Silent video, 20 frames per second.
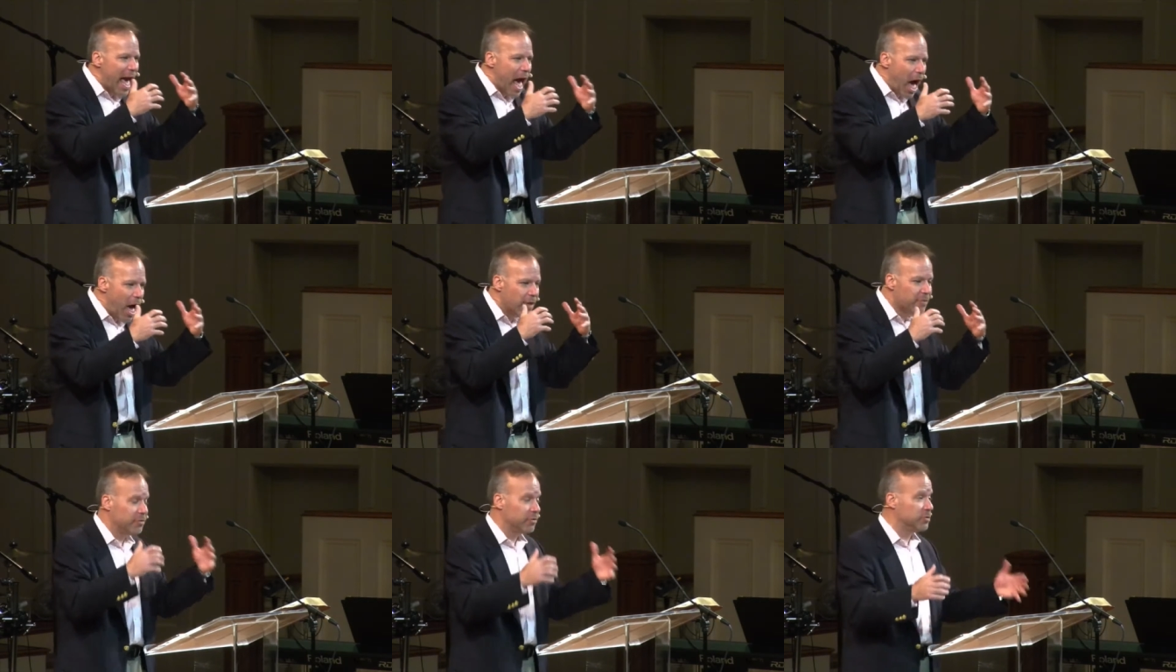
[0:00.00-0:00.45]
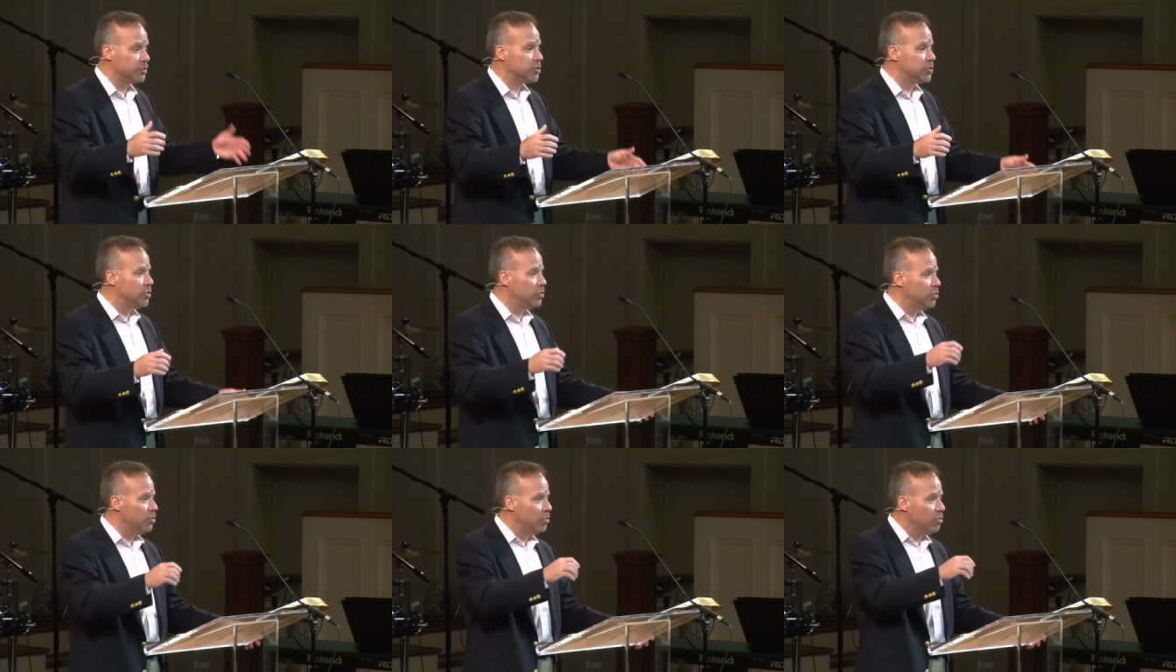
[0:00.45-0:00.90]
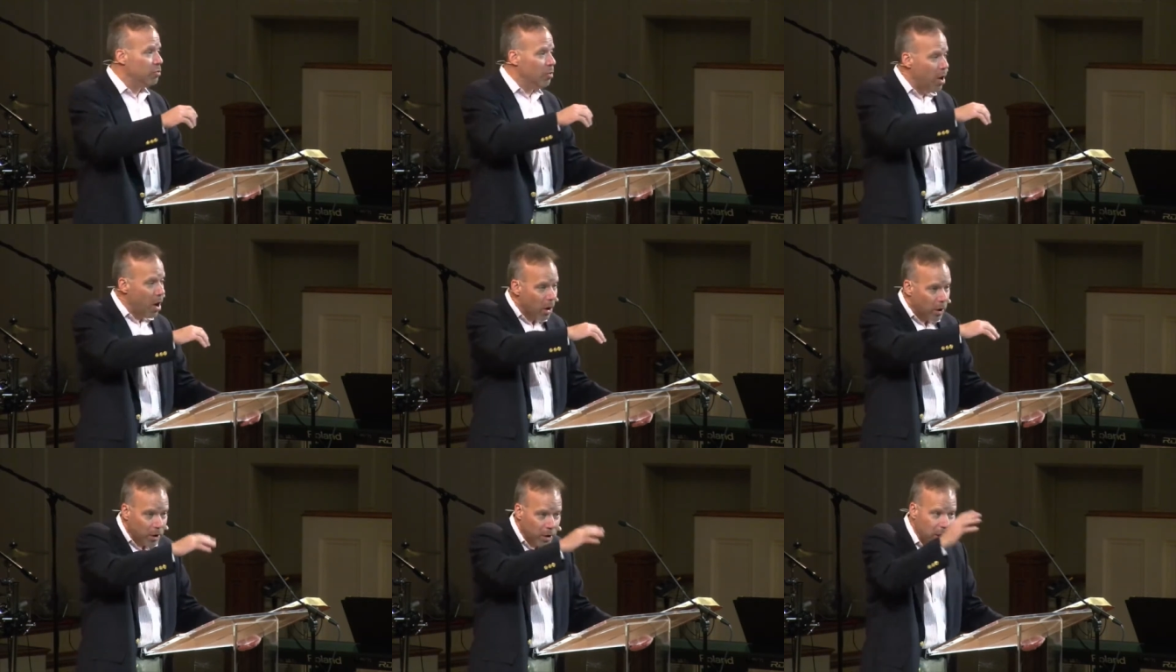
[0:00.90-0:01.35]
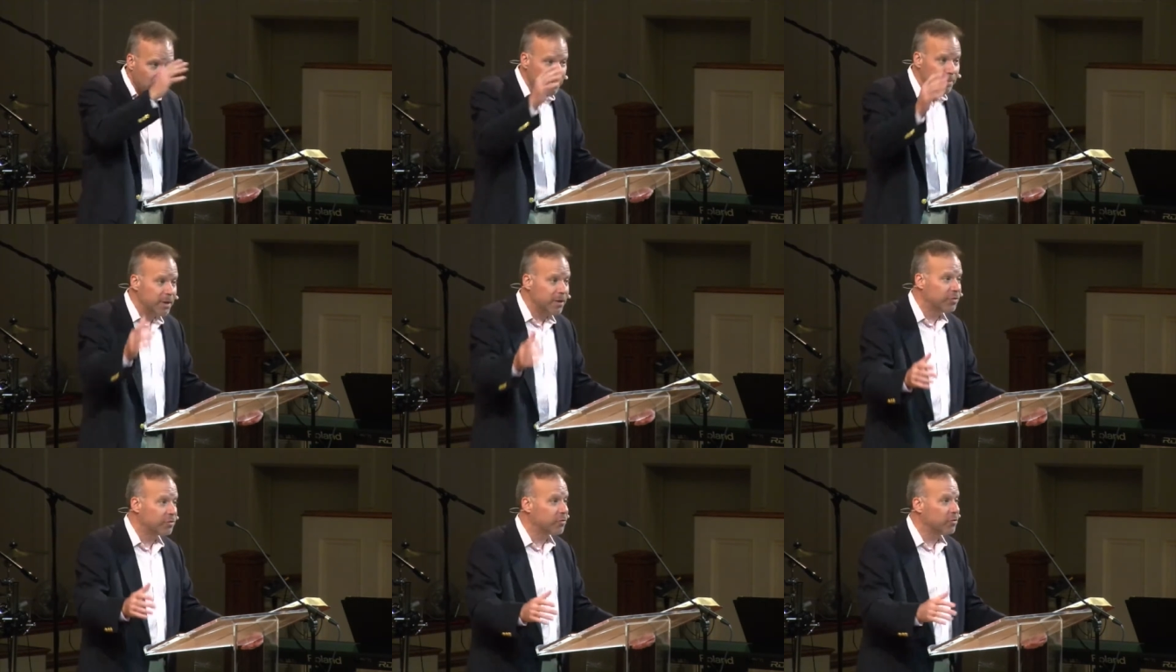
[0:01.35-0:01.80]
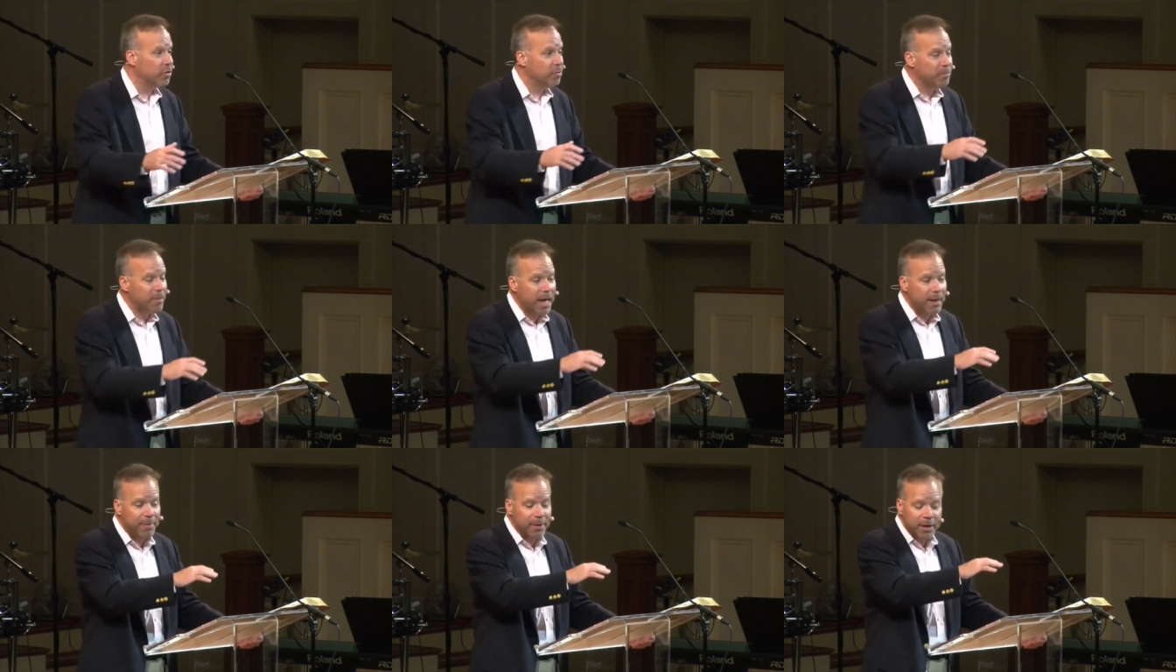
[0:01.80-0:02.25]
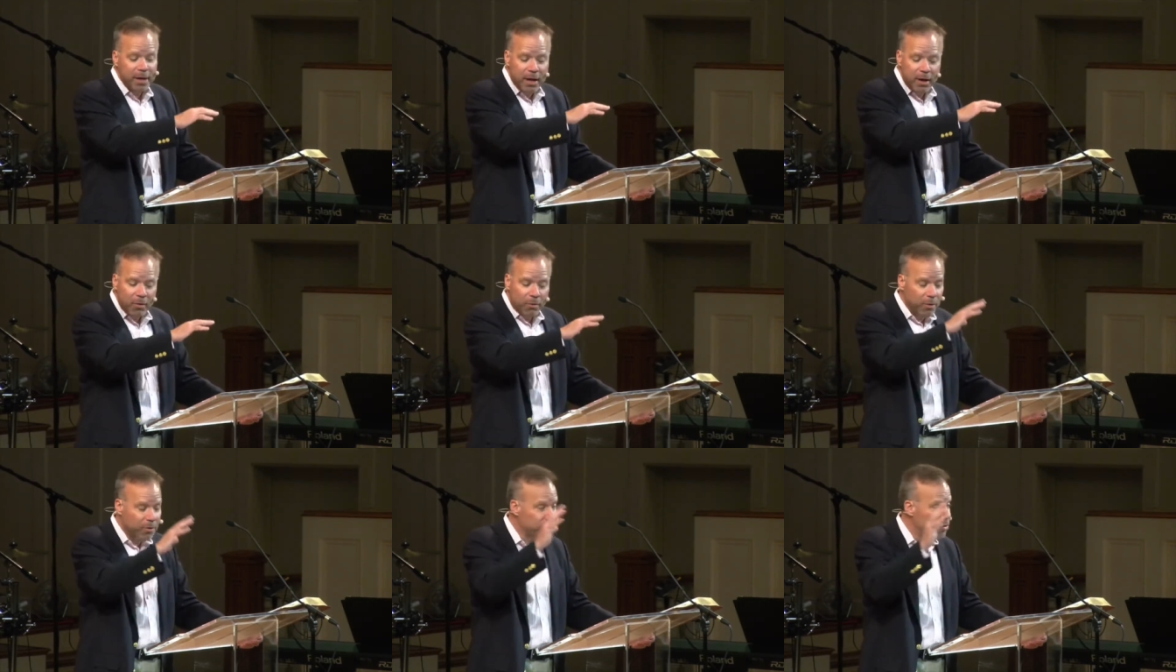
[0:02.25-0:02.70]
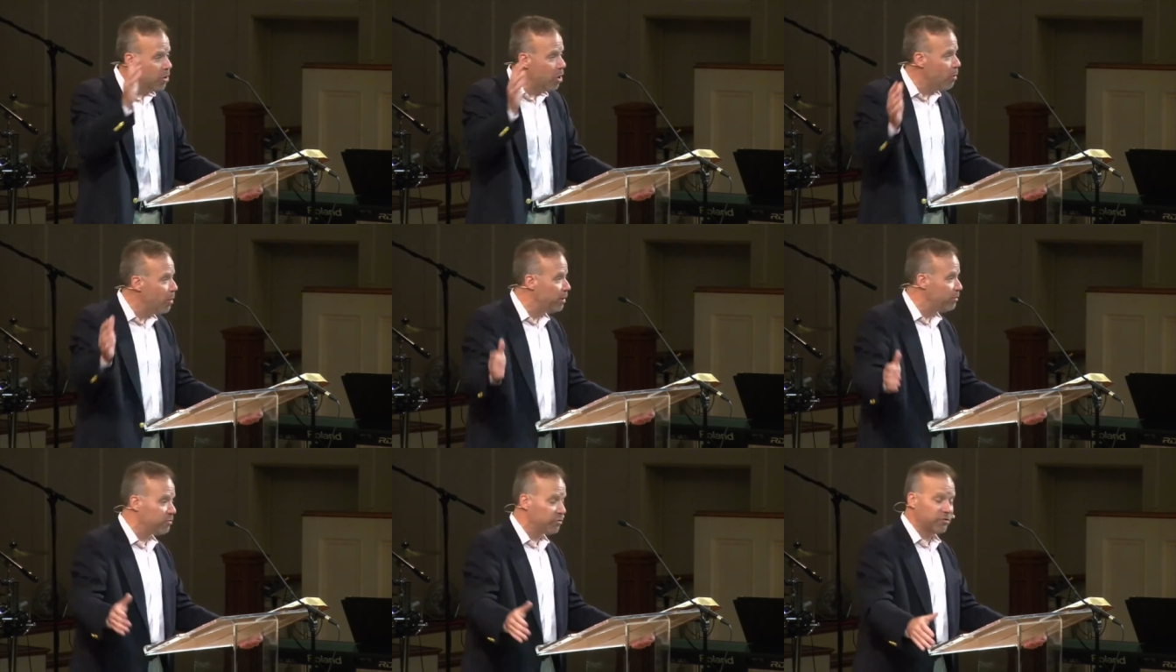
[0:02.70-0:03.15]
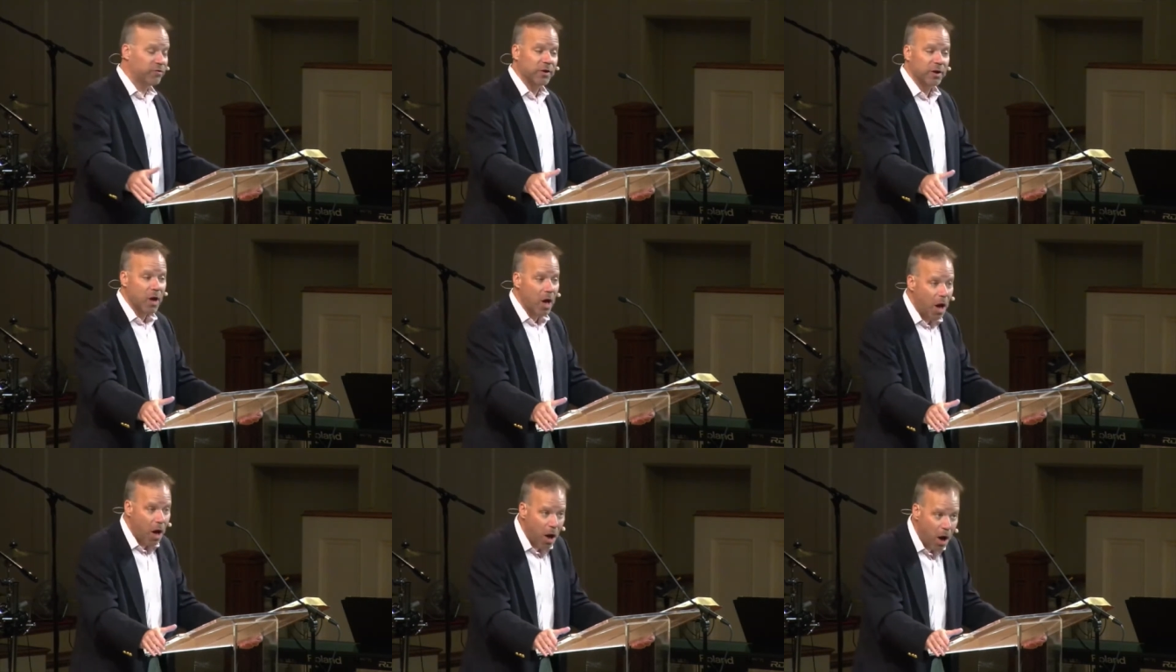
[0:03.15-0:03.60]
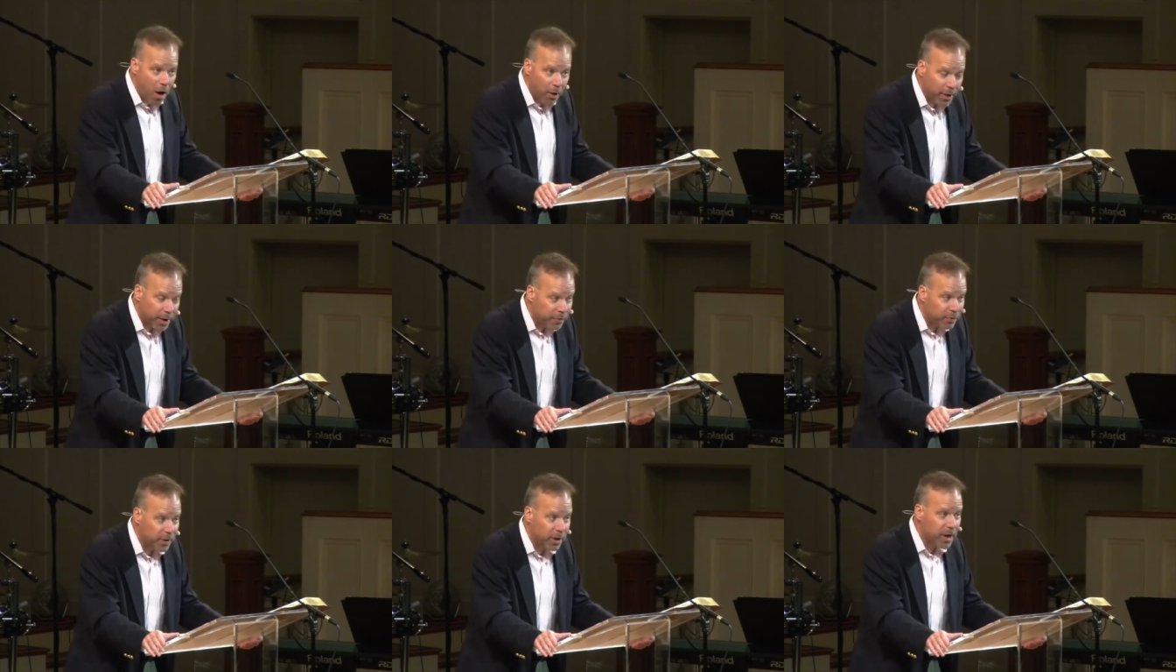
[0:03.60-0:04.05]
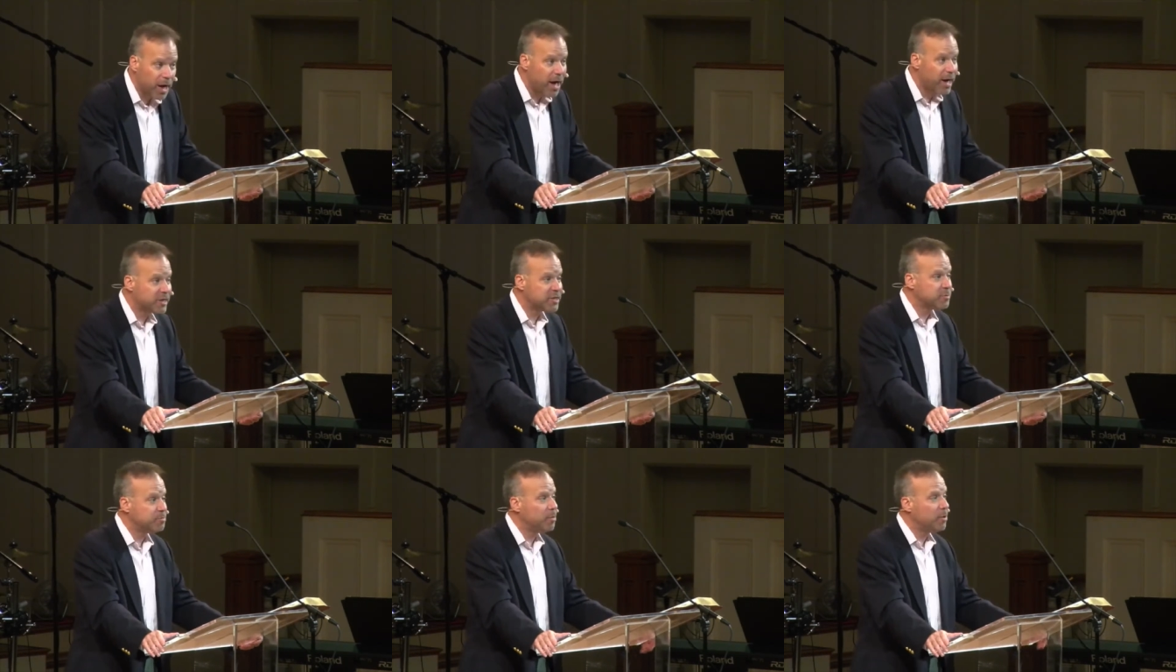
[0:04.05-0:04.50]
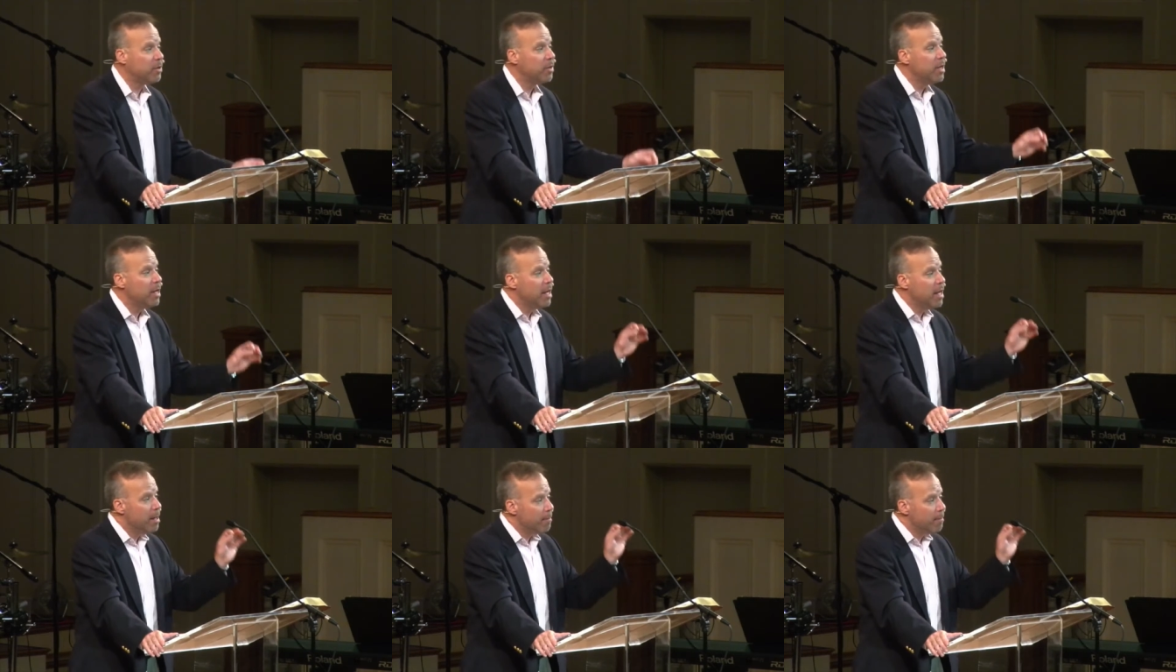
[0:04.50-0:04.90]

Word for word: others who are coming through, maybe with no interest at all in the gospel,